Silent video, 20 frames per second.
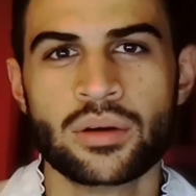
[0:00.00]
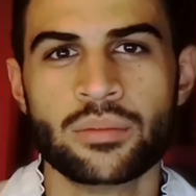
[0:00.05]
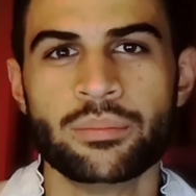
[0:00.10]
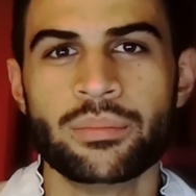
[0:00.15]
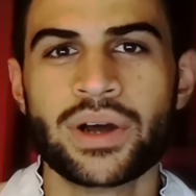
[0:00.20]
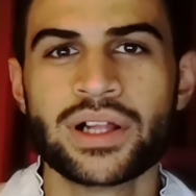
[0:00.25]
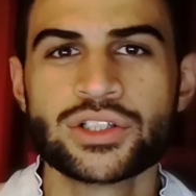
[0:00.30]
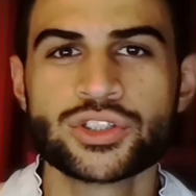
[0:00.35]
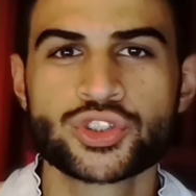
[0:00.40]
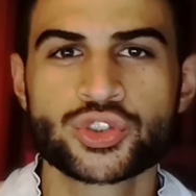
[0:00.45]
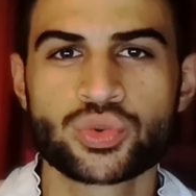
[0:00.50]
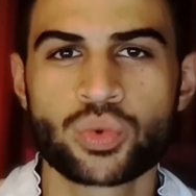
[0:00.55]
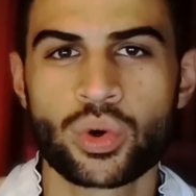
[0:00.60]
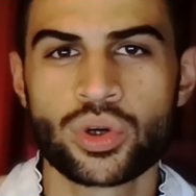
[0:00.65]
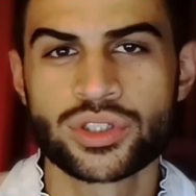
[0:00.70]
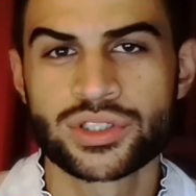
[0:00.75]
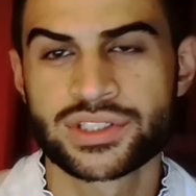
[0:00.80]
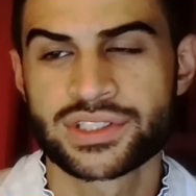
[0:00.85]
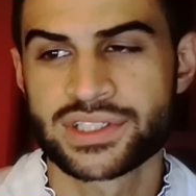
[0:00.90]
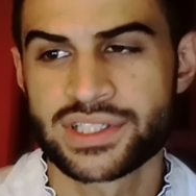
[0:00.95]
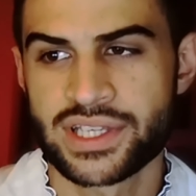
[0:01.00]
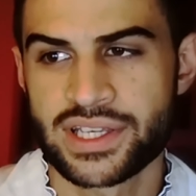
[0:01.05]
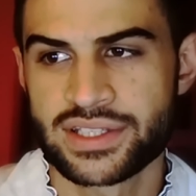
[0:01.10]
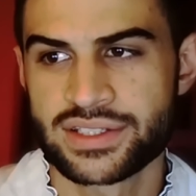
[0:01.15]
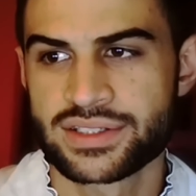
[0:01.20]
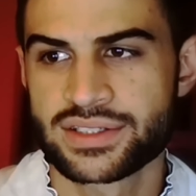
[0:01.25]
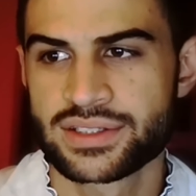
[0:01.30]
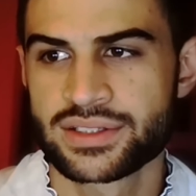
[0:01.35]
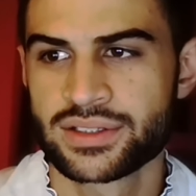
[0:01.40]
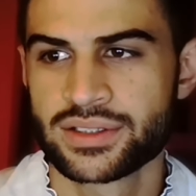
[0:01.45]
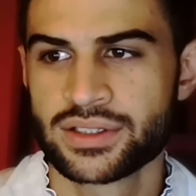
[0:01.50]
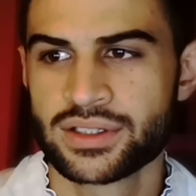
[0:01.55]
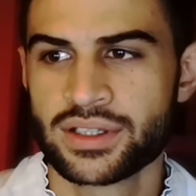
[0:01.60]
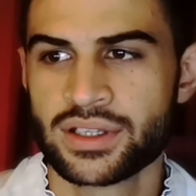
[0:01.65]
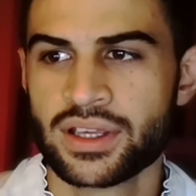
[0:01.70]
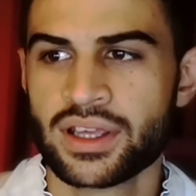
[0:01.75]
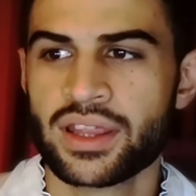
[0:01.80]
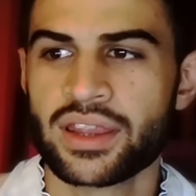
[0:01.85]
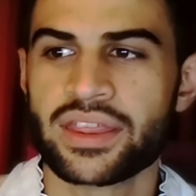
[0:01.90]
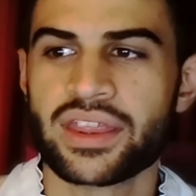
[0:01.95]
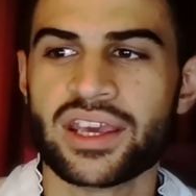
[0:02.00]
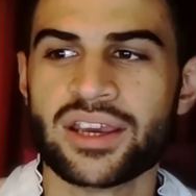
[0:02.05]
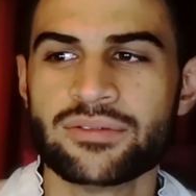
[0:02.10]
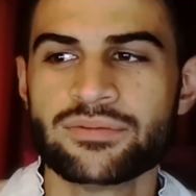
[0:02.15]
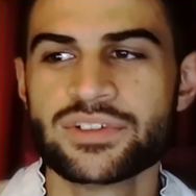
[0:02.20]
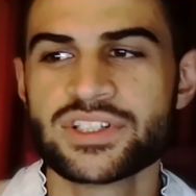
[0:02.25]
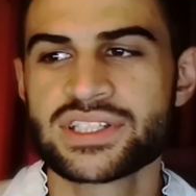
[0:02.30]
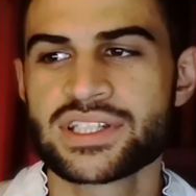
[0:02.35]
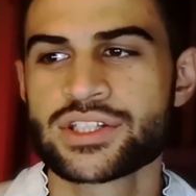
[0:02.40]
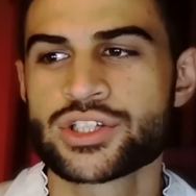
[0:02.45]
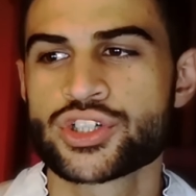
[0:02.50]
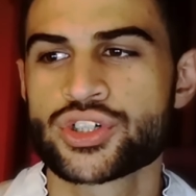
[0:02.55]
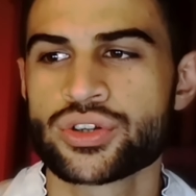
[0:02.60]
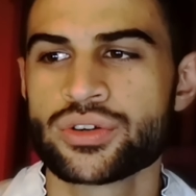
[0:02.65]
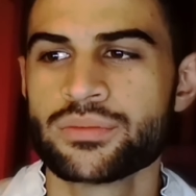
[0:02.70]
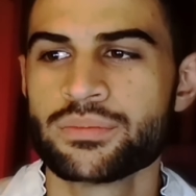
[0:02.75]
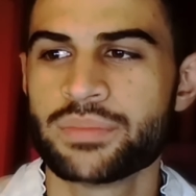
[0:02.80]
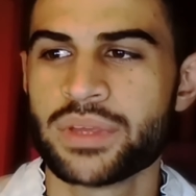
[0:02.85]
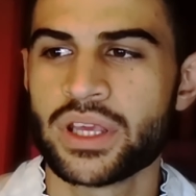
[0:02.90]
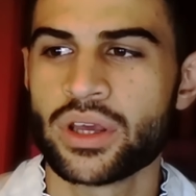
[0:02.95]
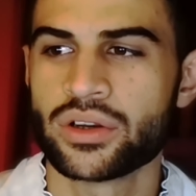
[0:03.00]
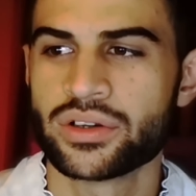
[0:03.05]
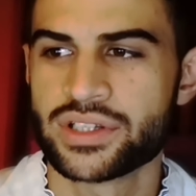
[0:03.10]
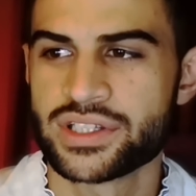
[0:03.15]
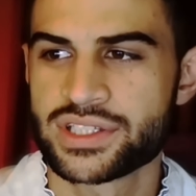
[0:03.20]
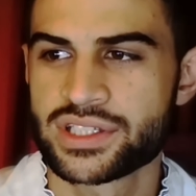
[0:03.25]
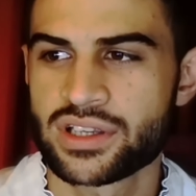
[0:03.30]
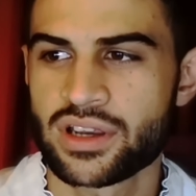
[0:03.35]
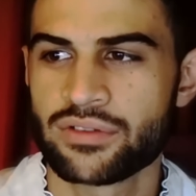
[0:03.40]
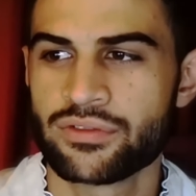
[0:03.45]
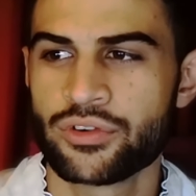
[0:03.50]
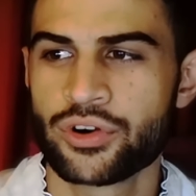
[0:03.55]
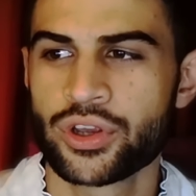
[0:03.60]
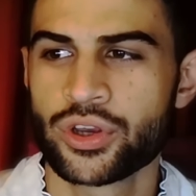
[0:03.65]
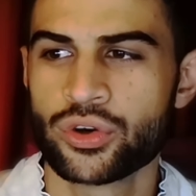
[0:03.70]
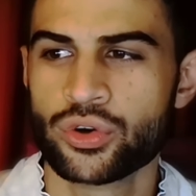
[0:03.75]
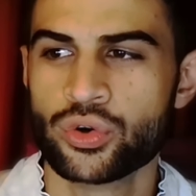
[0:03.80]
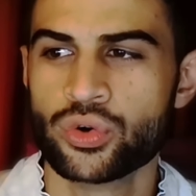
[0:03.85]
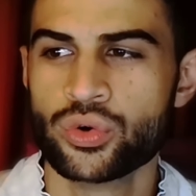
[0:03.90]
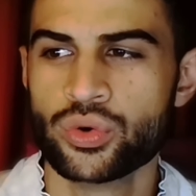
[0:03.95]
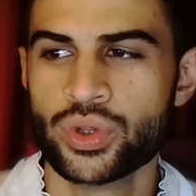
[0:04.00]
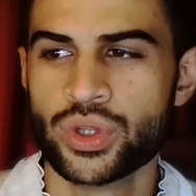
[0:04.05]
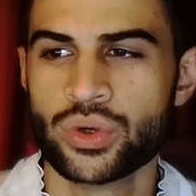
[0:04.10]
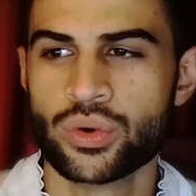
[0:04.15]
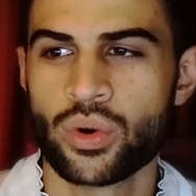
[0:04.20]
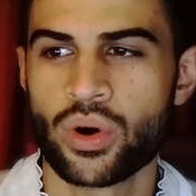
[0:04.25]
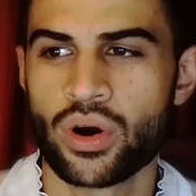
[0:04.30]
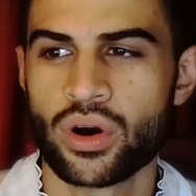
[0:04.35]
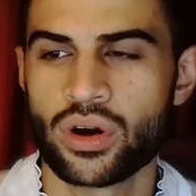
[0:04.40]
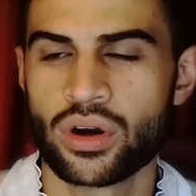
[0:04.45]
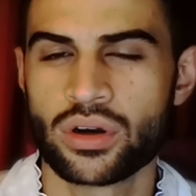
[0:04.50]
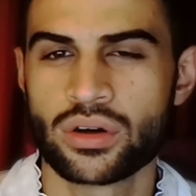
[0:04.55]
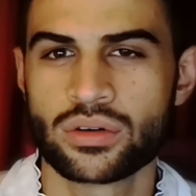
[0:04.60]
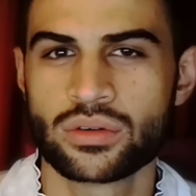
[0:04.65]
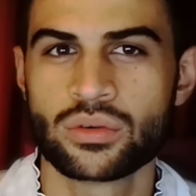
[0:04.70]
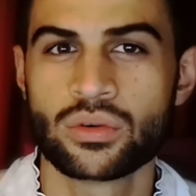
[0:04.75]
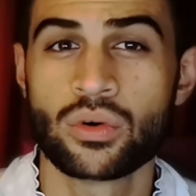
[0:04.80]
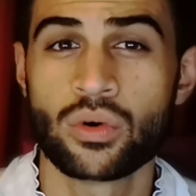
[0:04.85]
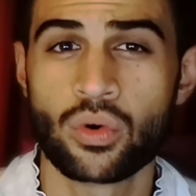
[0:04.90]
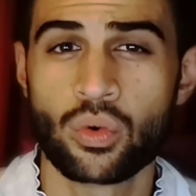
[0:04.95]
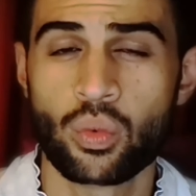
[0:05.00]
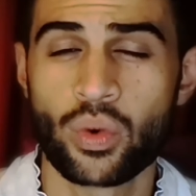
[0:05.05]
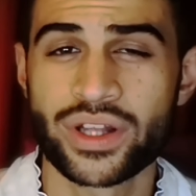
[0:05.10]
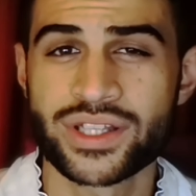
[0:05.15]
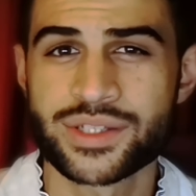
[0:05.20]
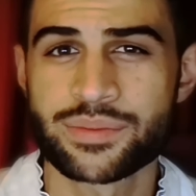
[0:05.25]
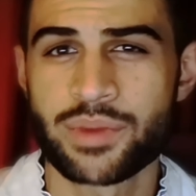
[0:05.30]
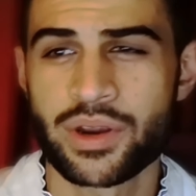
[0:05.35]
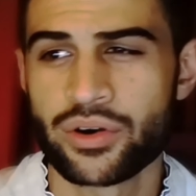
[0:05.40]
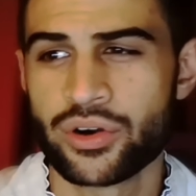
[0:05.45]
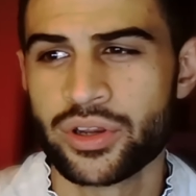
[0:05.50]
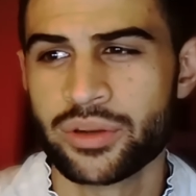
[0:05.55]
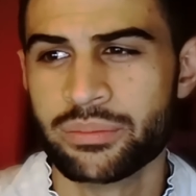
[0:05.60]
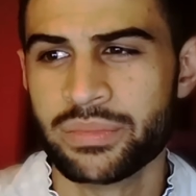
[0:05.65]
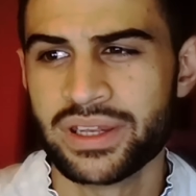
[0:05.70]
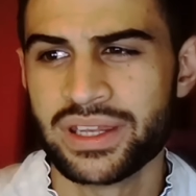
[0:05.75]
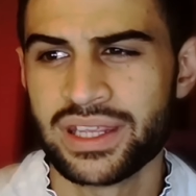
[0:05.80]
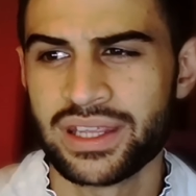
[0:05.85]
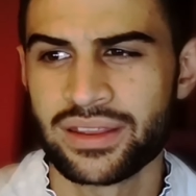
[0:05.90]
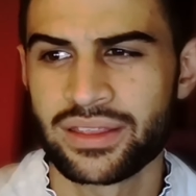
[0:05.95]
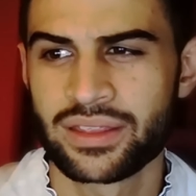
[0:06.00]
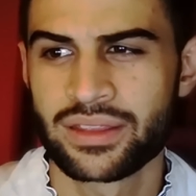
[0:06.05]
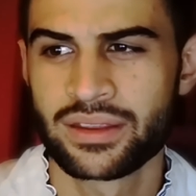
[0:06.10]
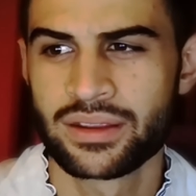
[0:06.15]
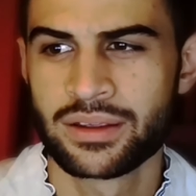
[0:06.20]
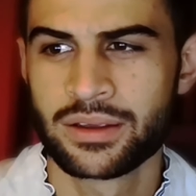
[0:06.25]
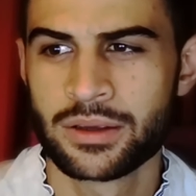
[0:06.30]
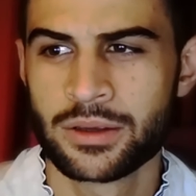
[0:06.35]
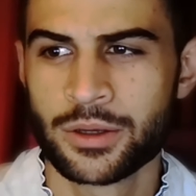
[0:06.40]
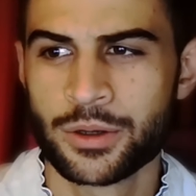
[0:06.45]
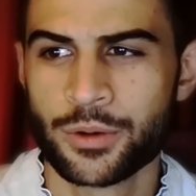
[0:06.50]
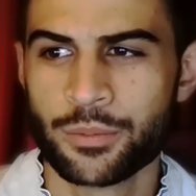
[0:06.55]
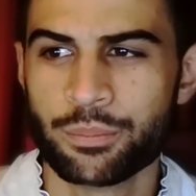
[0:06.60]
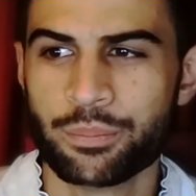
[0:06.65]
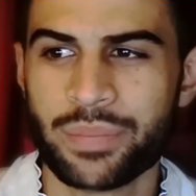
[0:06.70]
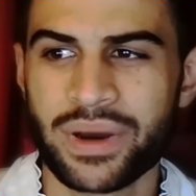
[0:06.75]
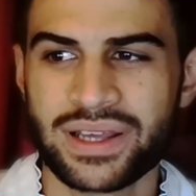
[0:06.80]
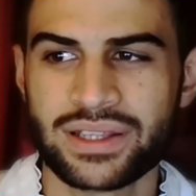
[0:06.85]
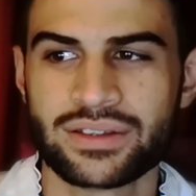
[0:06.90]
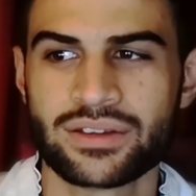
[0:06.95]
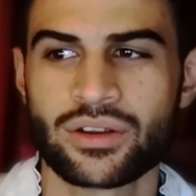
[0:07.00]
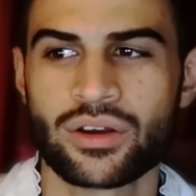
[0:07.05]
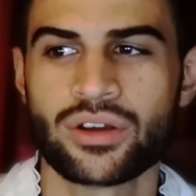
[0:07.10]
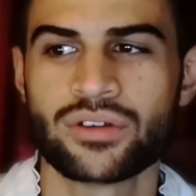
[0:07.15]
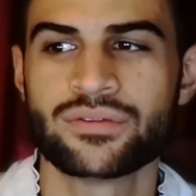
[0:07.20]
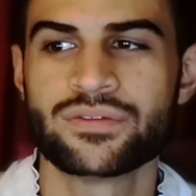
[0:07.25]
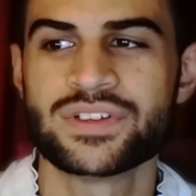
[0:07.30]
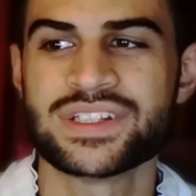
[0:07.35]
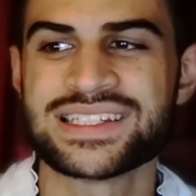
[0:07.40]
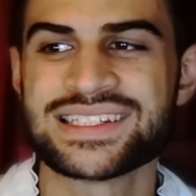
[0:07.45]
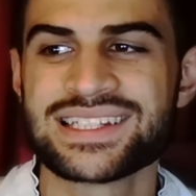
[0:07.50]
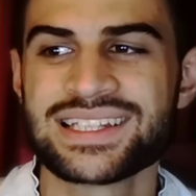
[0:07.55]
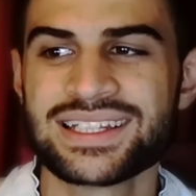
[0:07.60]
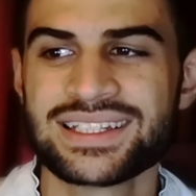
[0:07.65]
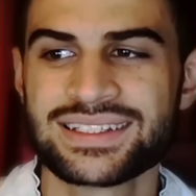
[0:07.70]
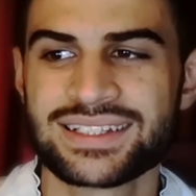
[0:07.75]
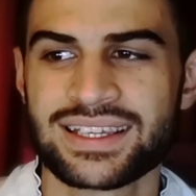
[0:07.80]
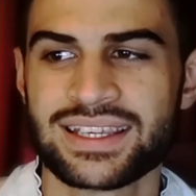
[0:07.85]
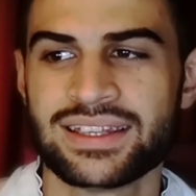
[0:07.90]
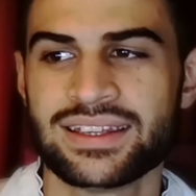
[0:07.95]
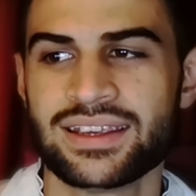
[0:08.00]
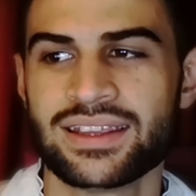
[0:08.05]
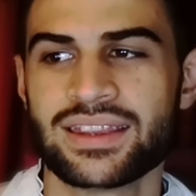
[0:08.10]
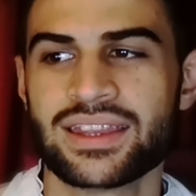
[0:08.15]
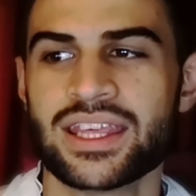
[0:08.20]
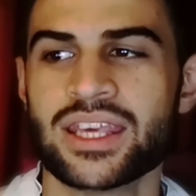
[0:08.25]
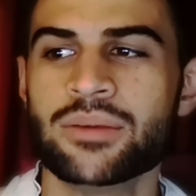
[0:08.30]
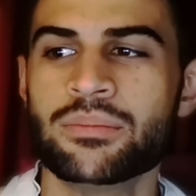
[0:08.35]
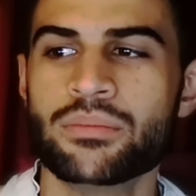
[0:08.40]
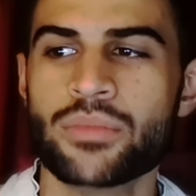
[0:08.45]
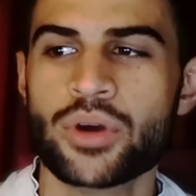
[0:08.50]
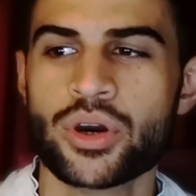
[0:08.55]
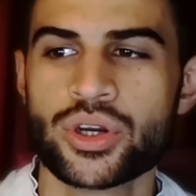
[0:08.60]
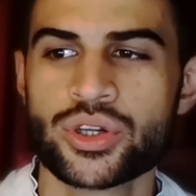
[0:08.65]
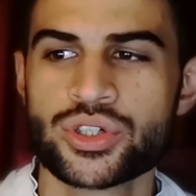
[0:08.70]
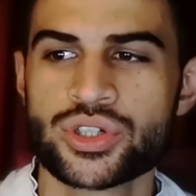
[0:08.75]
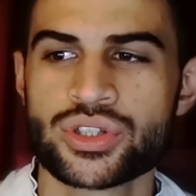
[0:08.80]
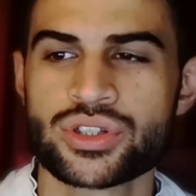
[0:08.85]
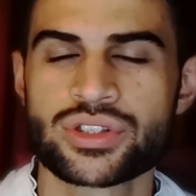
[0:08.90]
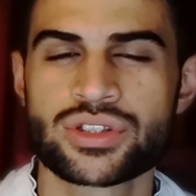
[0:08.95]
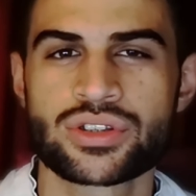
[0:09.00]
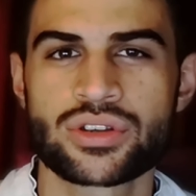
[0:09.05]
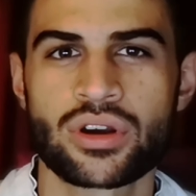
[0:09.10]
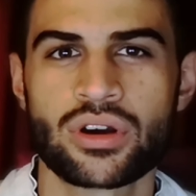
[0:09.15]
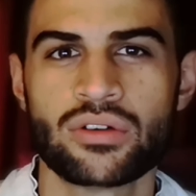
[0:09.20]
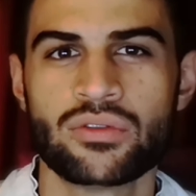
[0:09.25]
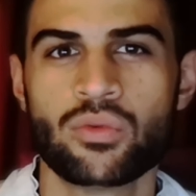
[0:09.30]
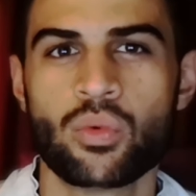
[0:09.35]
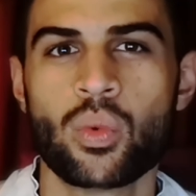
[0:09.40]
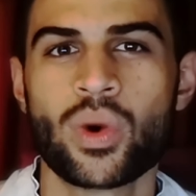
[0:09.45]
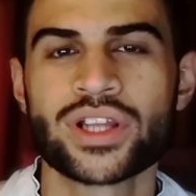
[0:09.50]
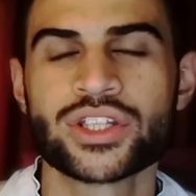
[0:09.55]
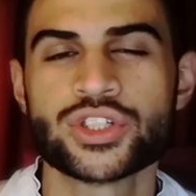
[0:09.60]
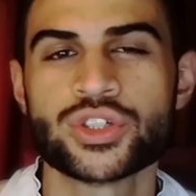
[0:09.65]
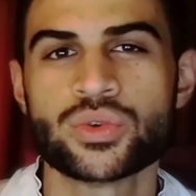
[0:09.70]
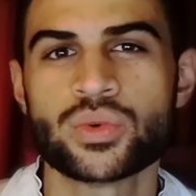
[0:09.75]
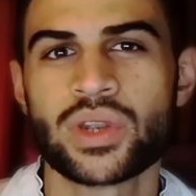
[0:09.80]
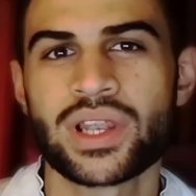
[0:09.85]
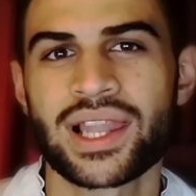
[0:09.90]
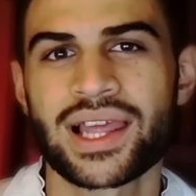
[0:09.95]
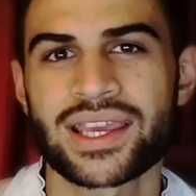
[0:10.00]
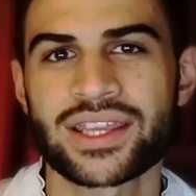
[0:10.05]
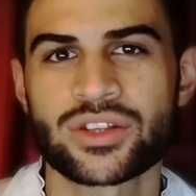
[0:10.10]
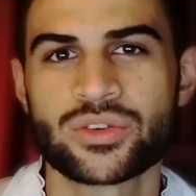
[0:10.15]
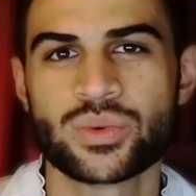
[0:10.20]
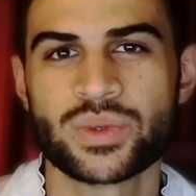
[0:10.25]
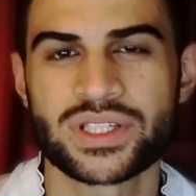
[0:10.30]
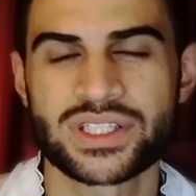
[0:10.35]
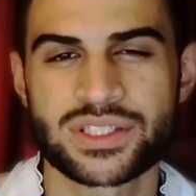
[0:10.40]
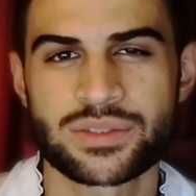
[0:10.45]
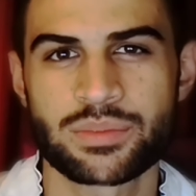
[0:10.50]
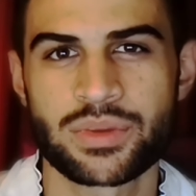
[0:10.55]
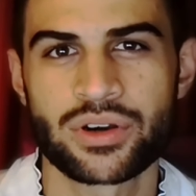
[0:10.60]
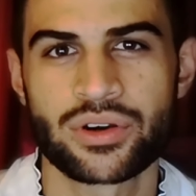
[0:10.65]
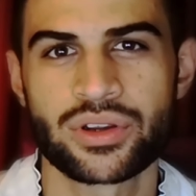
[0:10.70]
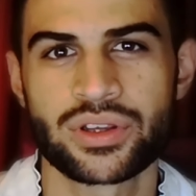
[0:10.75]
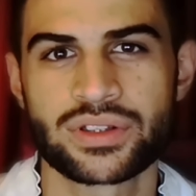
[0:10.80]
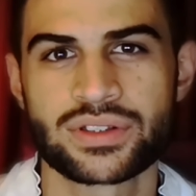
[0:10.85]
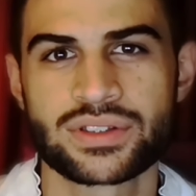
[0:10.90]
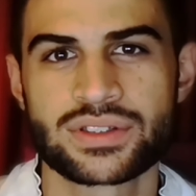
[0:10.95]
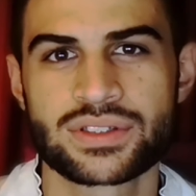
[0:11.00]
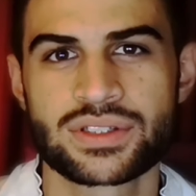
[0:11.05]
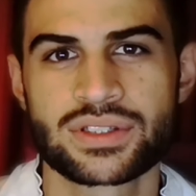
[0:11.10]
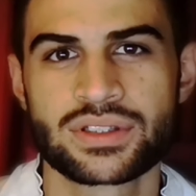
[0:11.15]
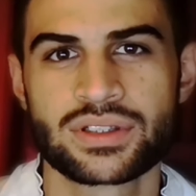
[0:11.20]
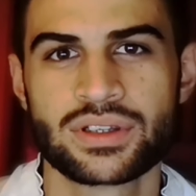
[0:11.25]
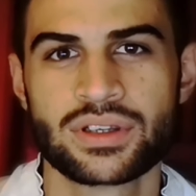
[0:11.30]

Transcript: Mel Schwartz says, the emphasis shouldn't be on discovering who you are or what's buried beneath, but on facilitating the emergence of what you'd like to experience.